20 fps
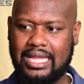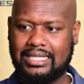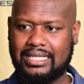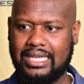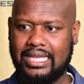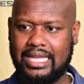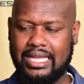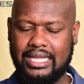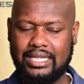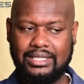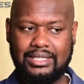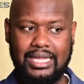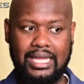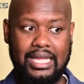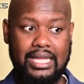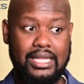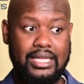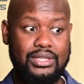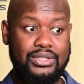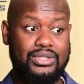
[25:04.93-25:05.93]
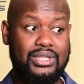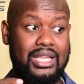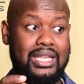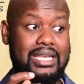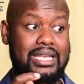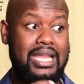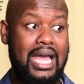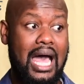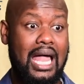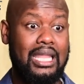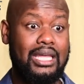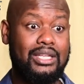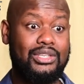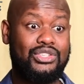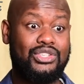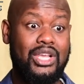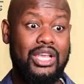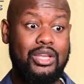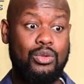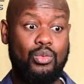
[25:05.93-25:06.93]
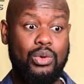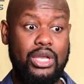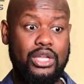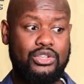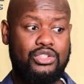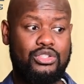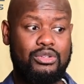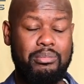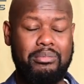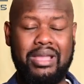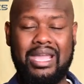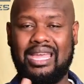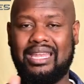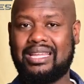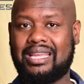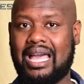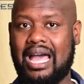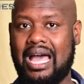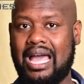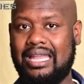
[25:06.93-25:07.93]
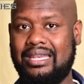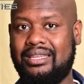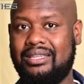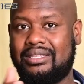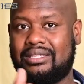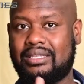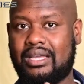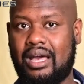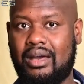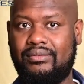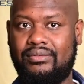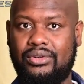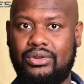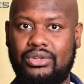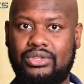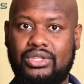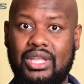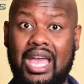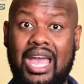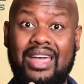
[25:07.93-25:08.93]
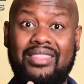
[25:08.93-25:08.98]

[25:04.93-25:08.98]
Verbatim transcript: is is knowledge in which mankind discovers